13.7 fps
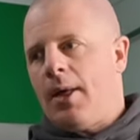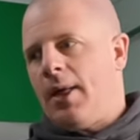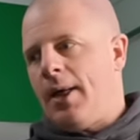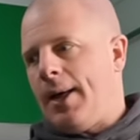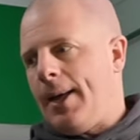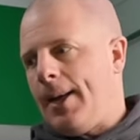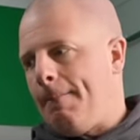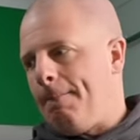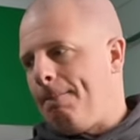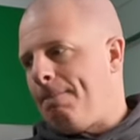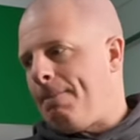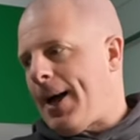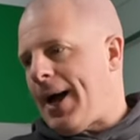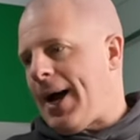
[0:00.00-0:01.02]

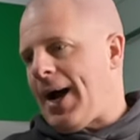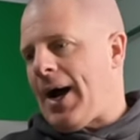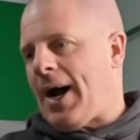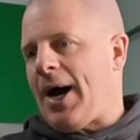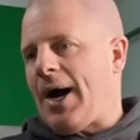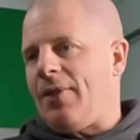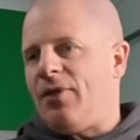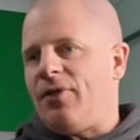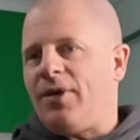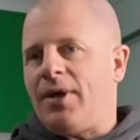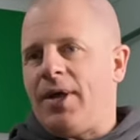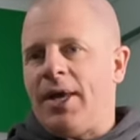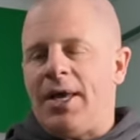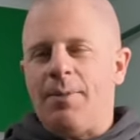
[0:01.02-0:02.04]
And
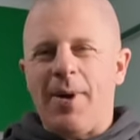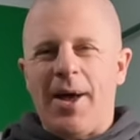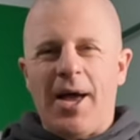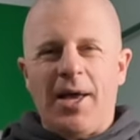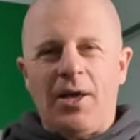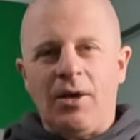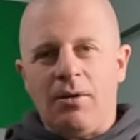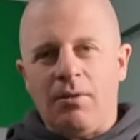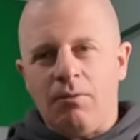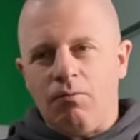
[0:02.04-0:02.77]
eBay